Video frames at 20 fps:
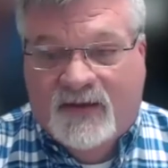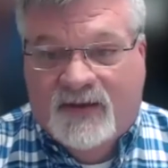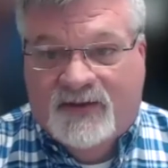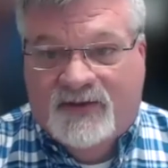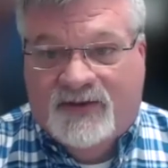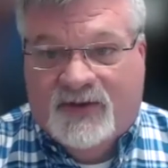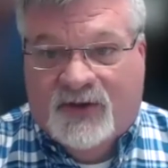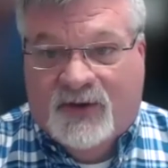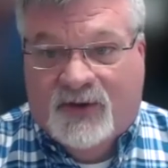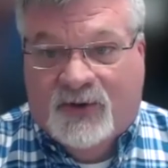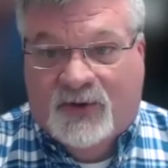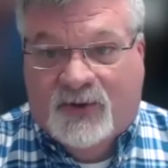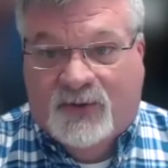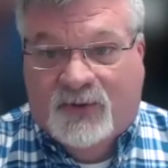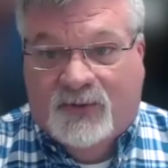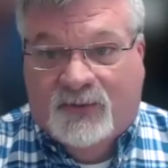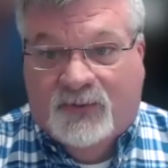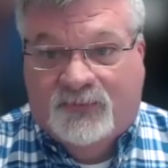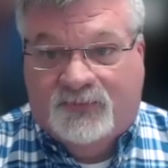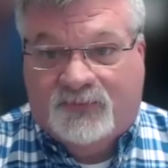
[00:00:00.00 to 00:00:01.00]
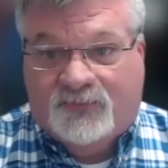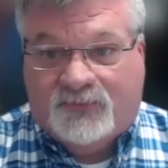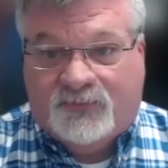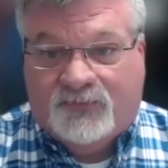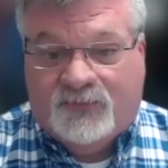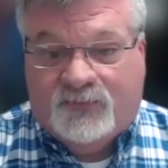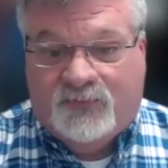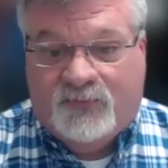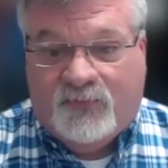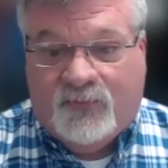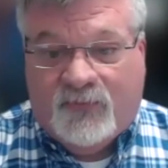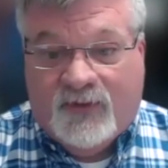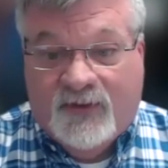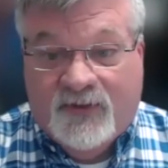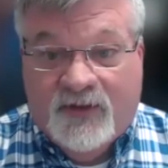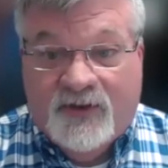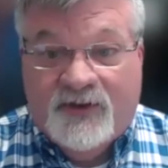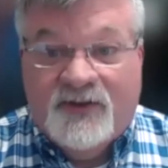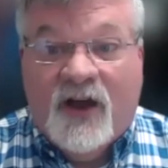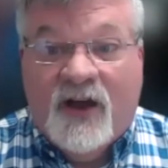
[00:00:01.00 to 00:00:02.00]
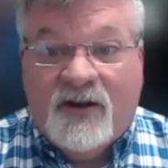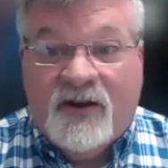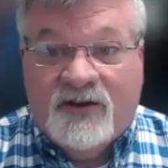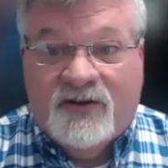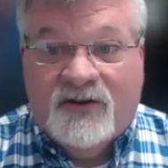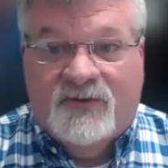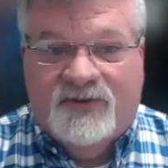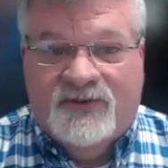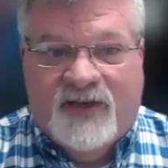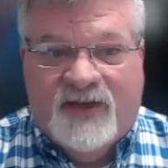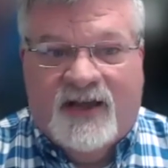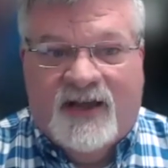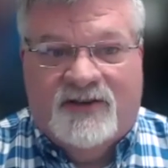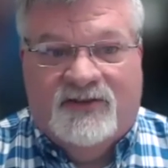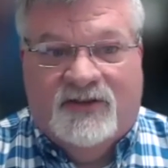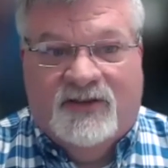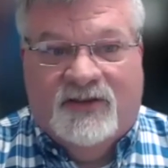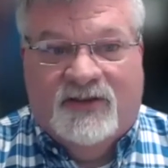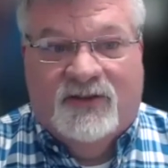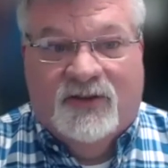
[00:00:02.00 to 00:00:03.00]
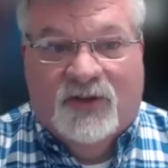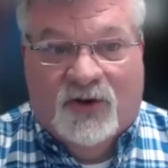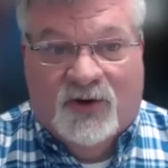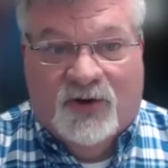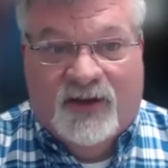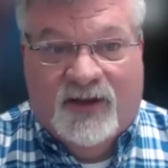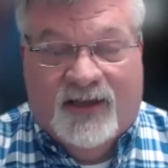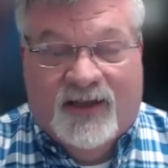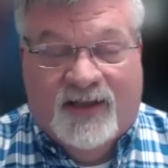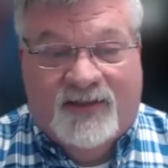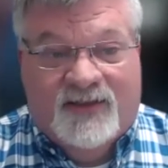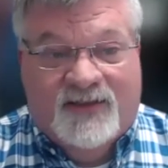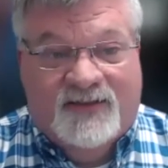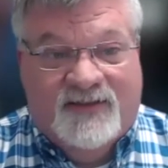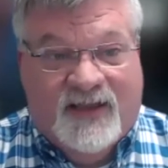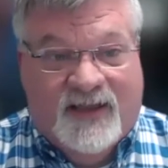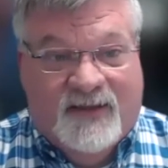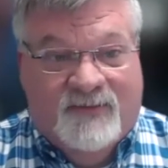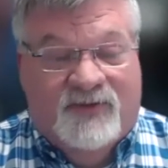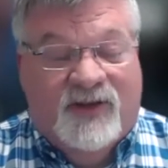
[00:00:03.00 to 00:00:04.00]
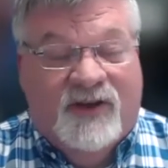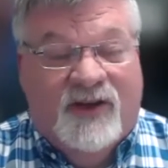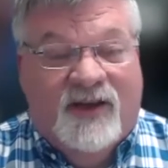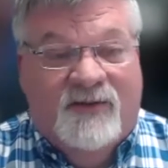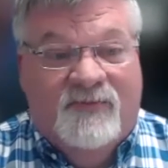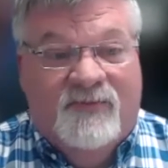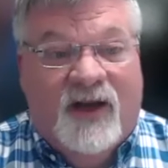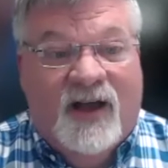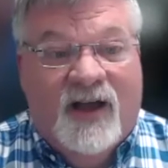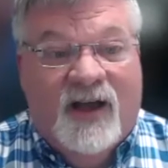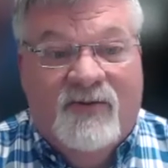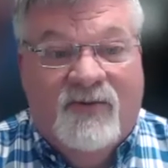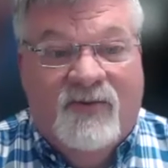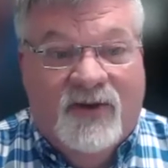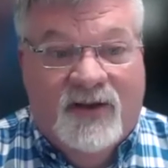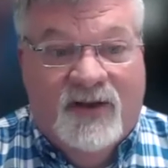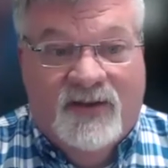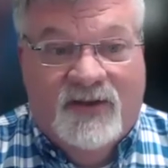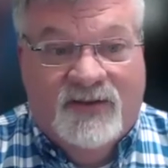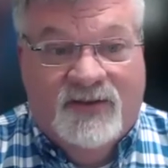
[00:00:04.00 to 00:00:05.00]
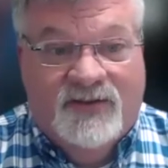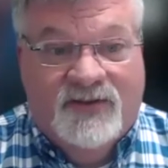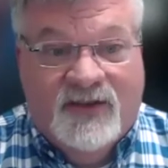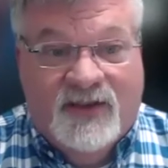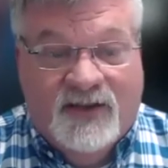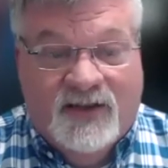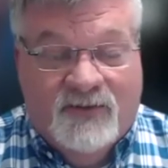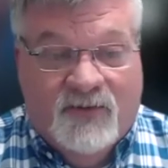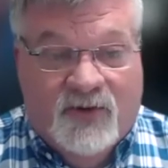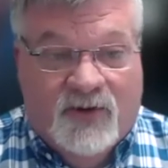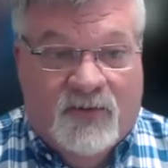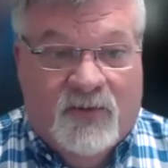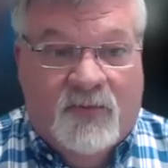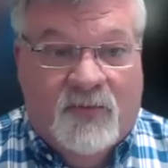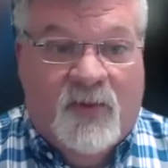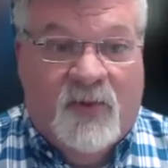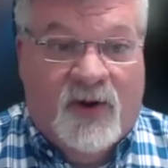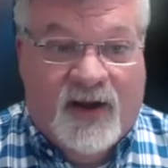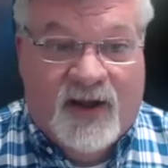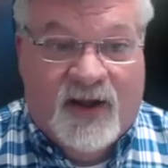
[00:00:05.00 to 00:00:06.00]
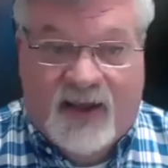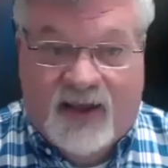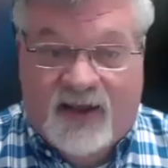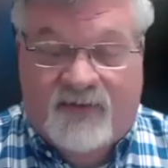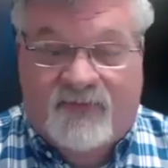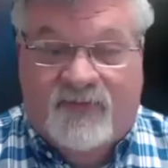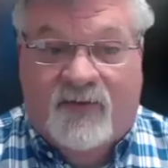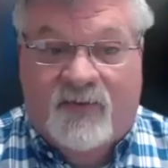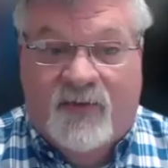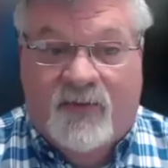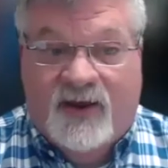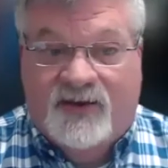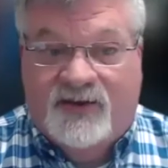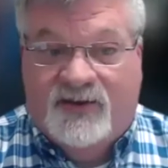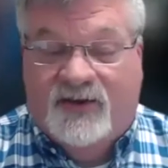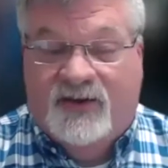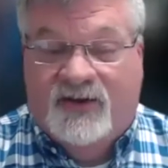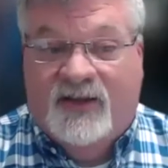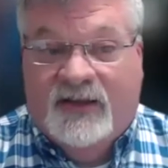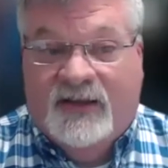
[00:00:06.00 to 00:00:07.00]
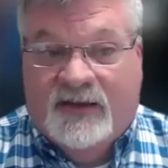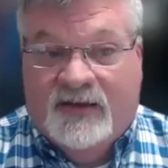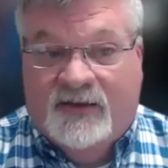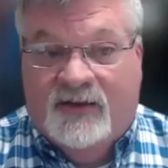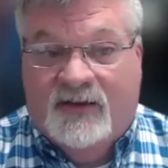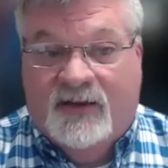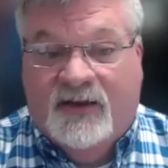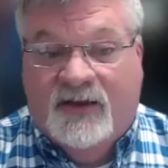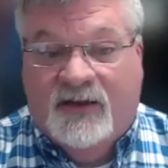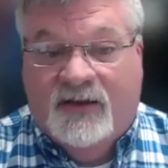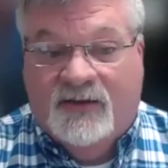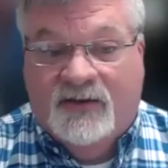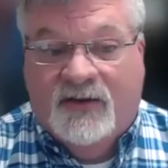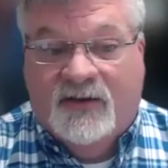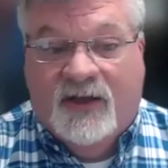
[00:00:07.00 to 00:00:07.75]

So the doctor was actually learning at the same time I was, and we were bringing information in and,